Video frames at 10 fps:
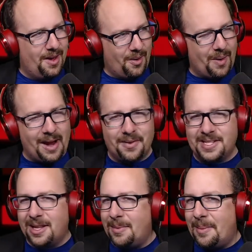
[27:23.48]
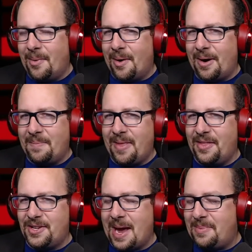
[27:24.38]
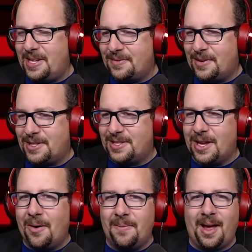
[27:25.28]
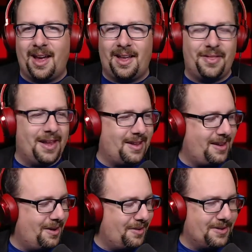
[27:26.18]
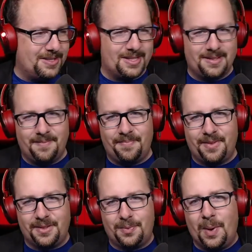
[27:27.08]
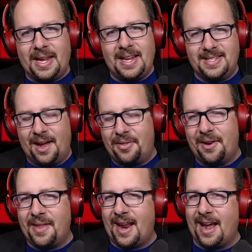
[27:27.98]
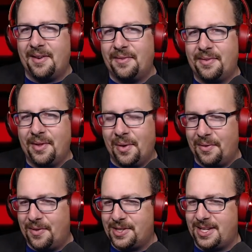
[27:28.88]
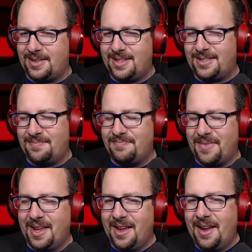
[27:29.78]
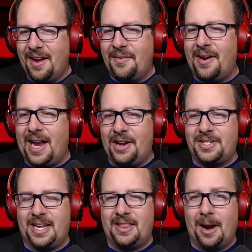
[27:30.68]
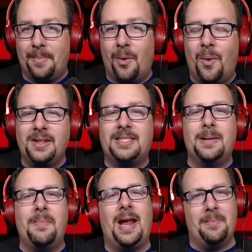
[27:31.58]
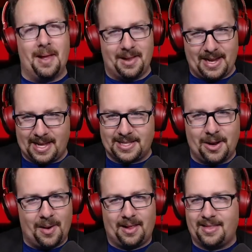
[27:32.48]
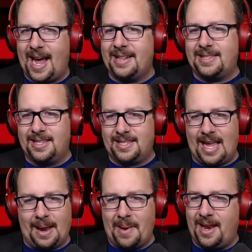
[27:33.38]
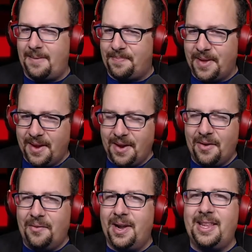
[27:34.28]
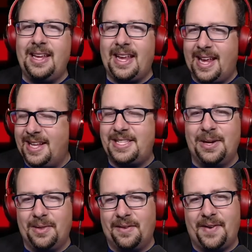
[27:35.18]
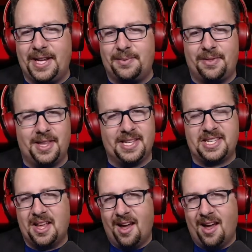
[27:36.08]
wavers a little bit more in the Japanese version. So I think, there's wikis out there that have the old version. It's very interesting there. But once the main melody gets going, like that's the same. And it really hits you in the face with this